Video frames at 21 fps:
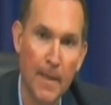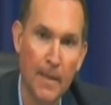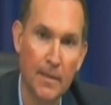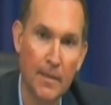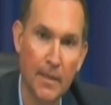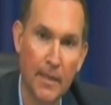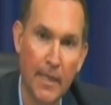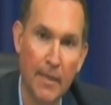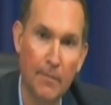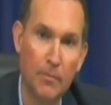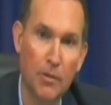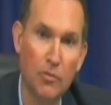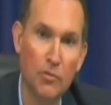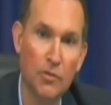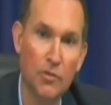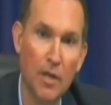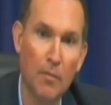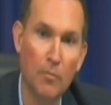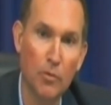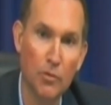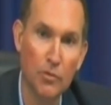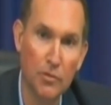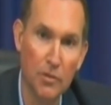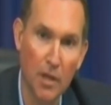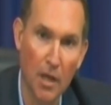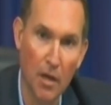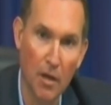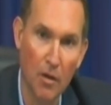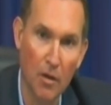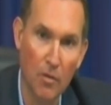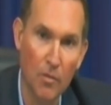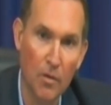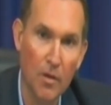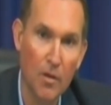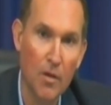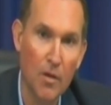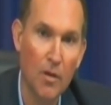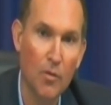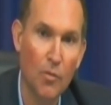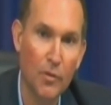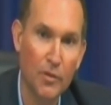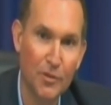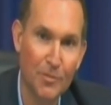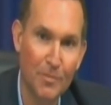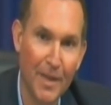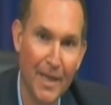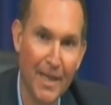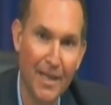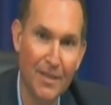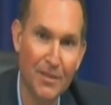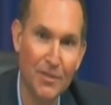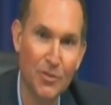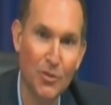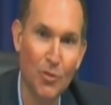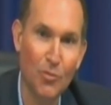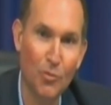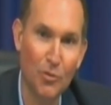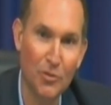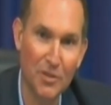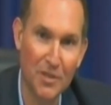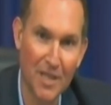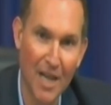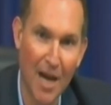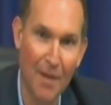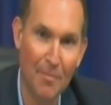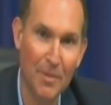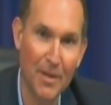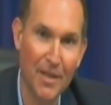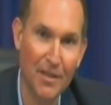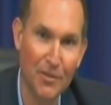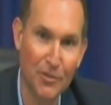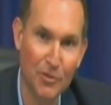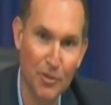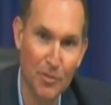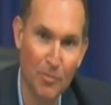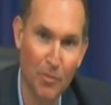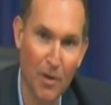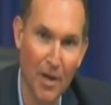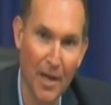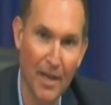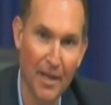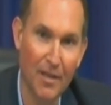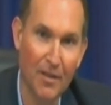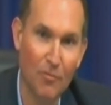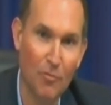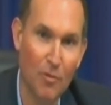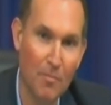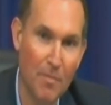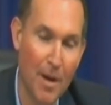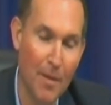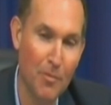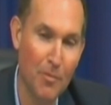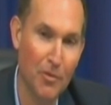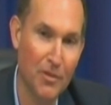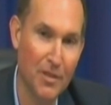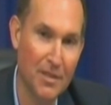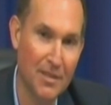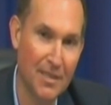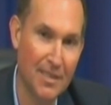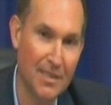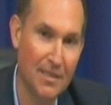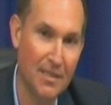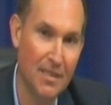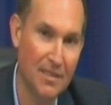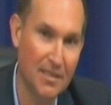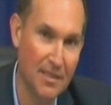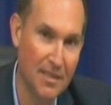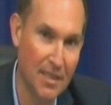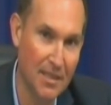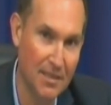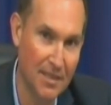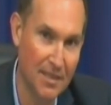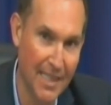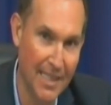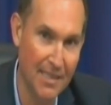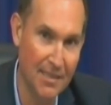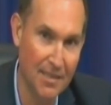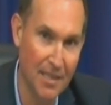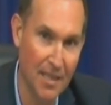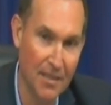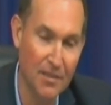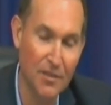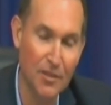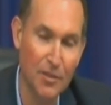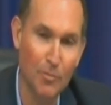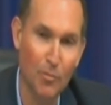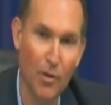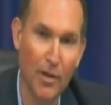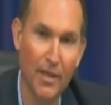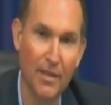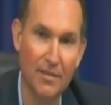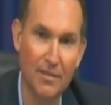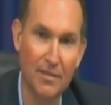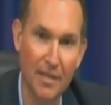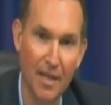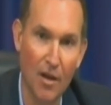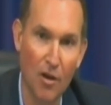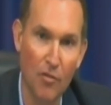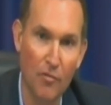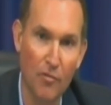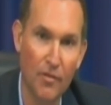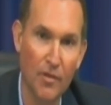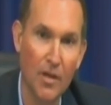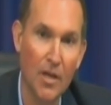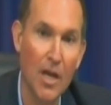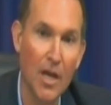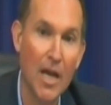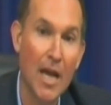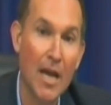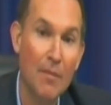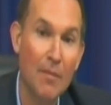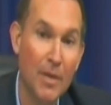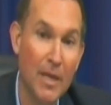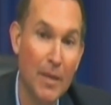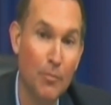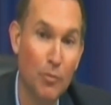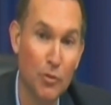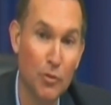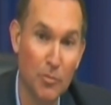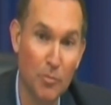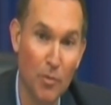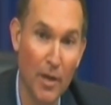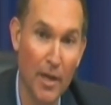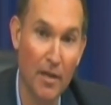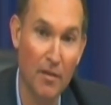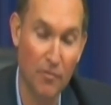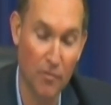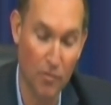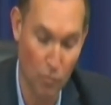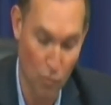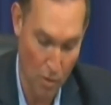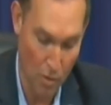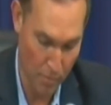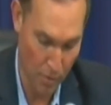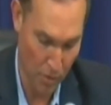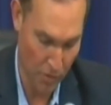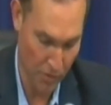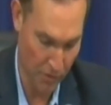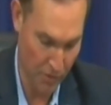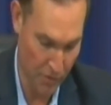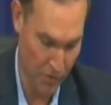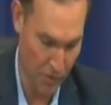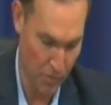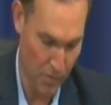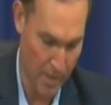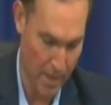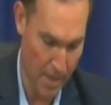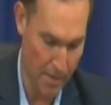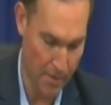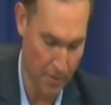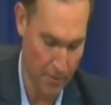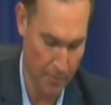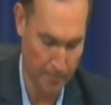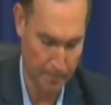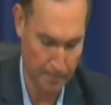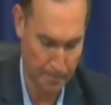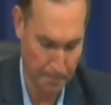to keep those numbers low, which means we're stopping the spread. Remember, the disease doesn't spread itself. People spread it from one person to another.